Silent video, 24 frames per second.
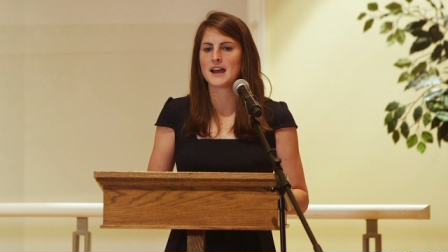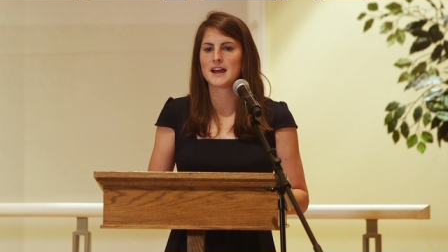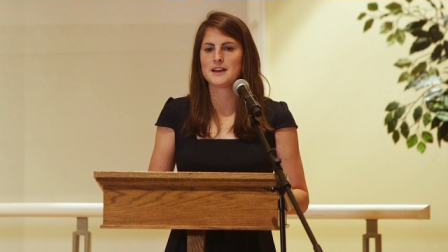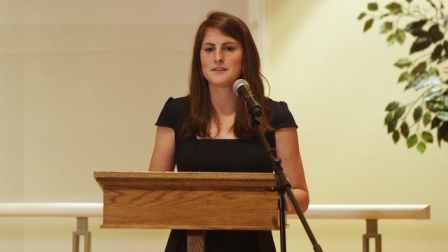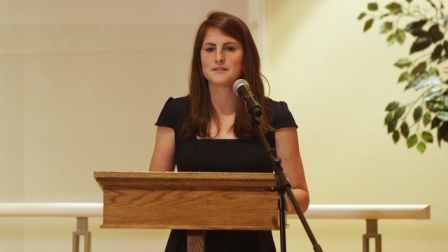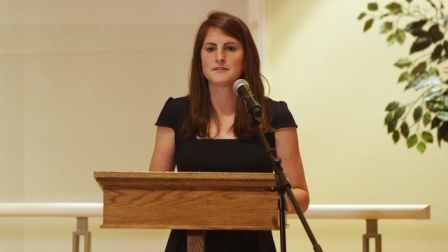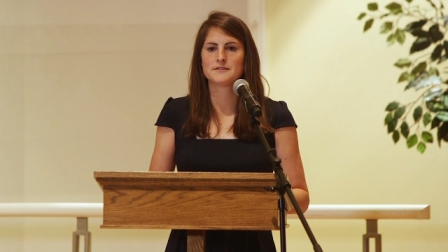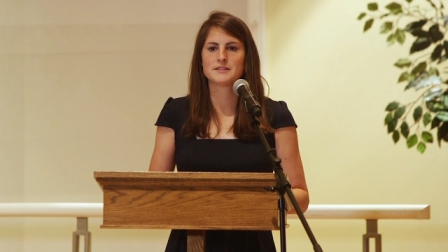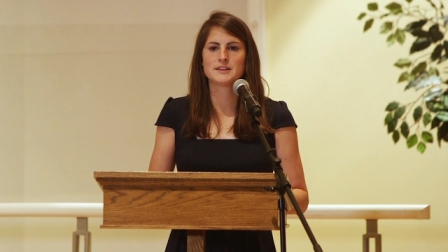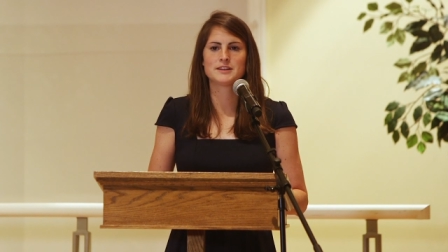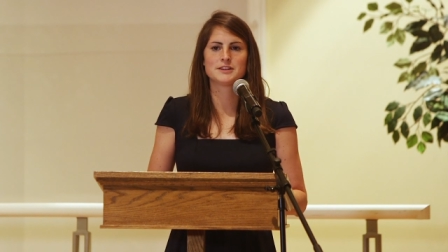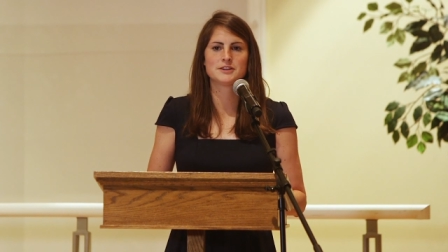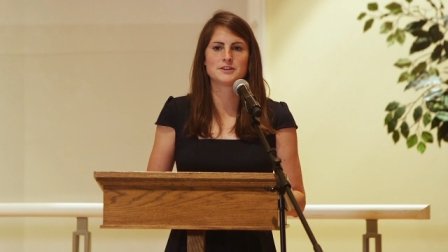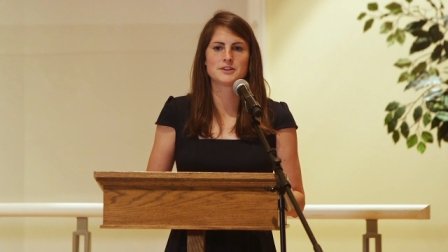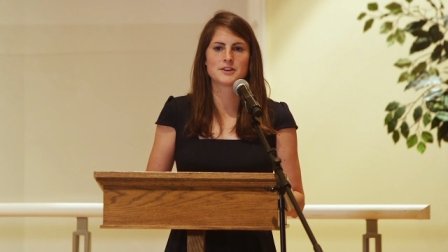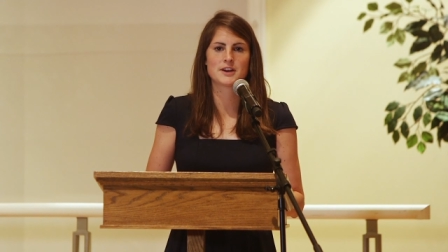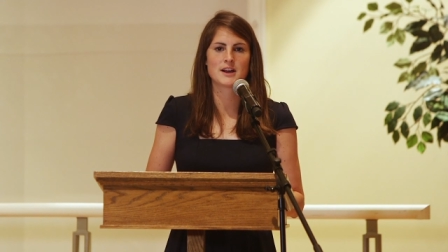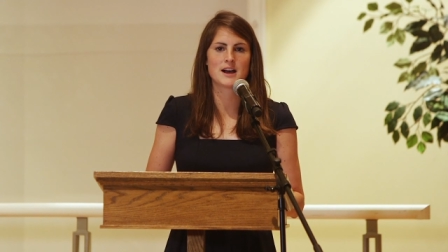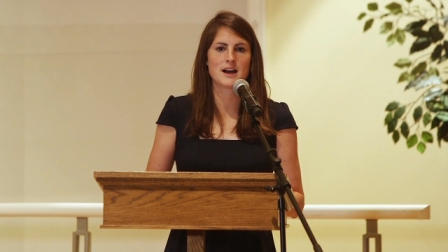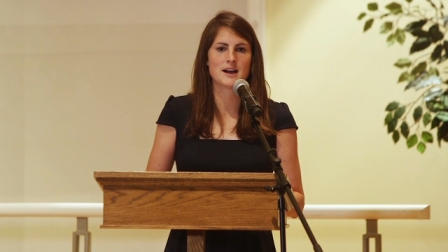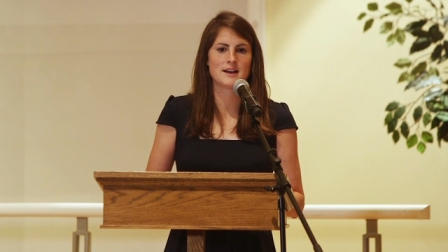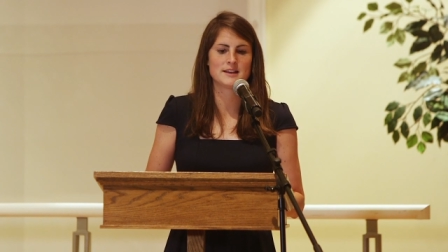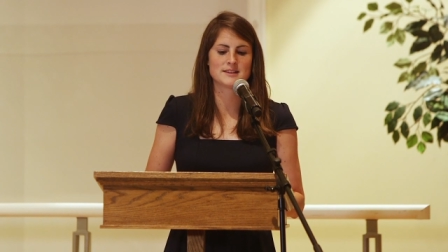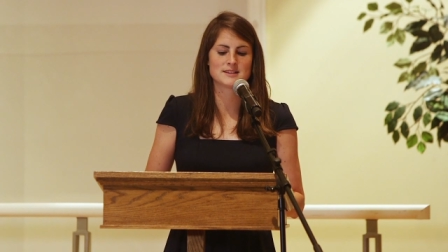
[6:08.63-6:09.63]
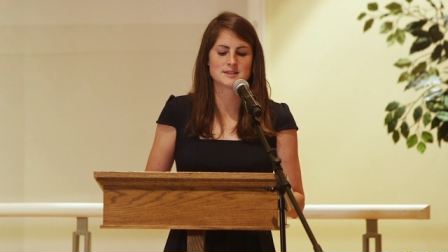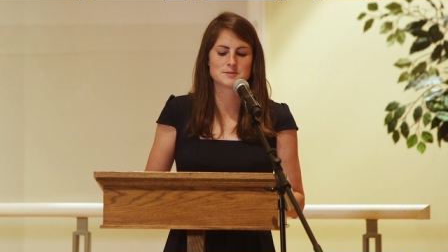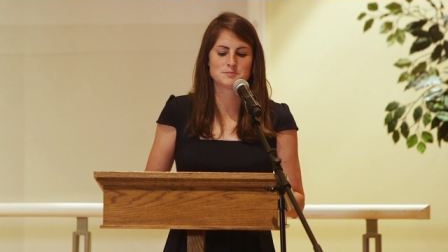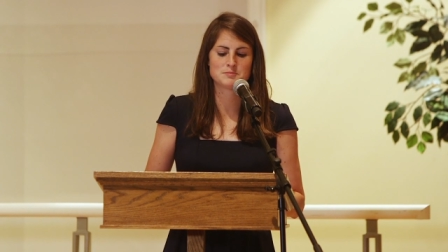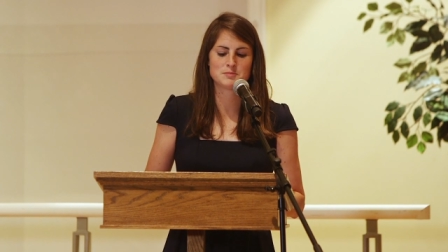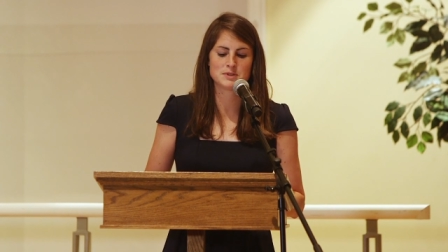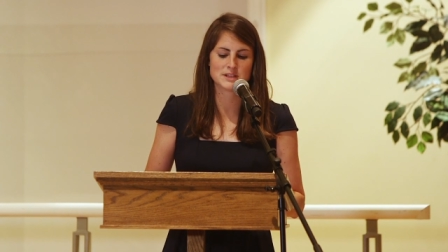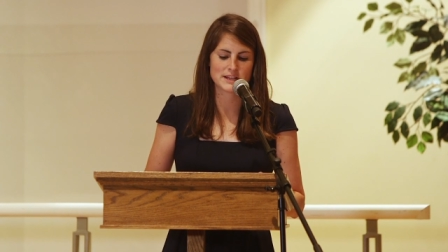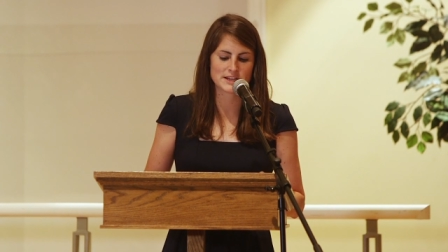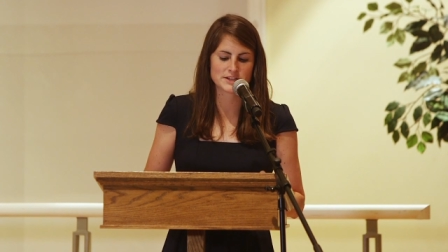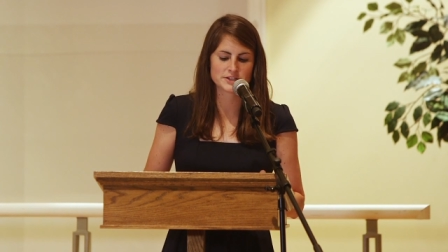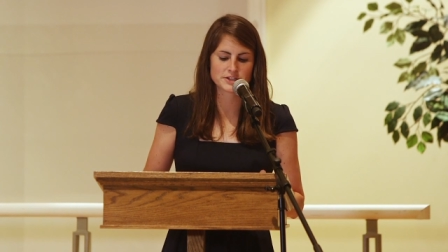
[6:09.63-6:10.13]
I feel God's
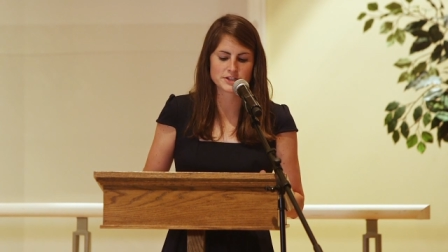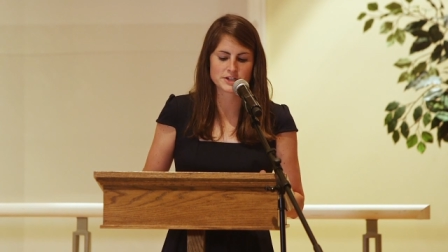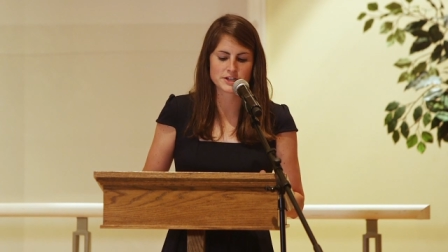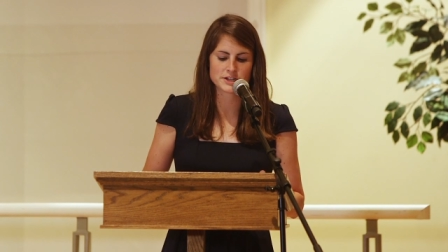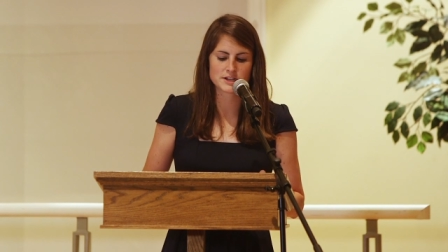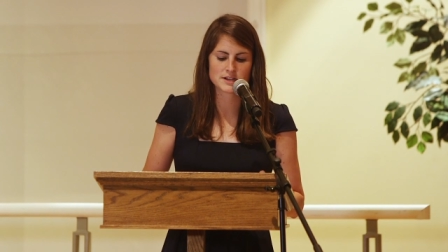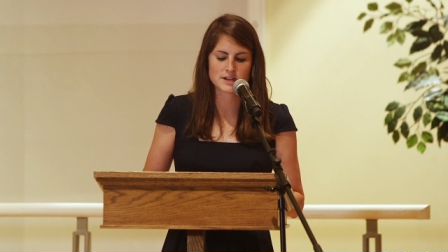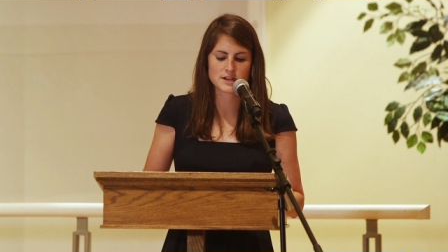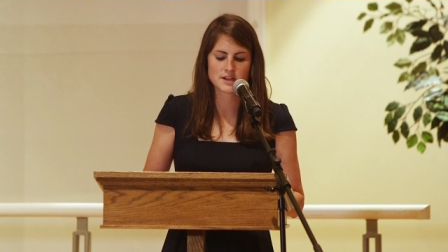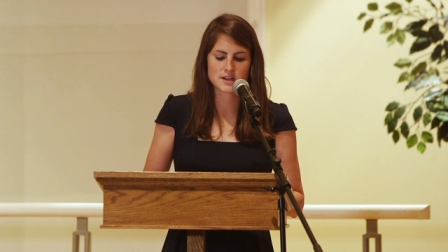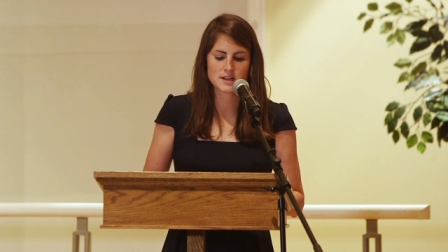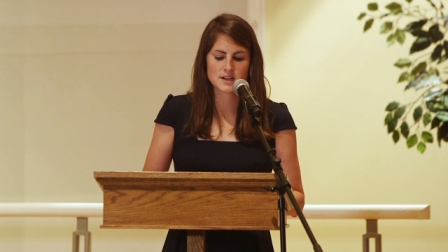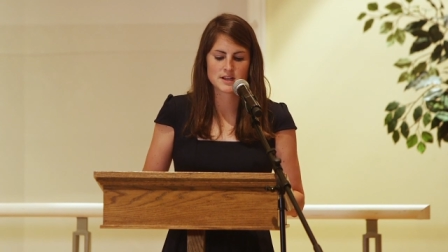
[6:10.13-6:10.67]
pleasure."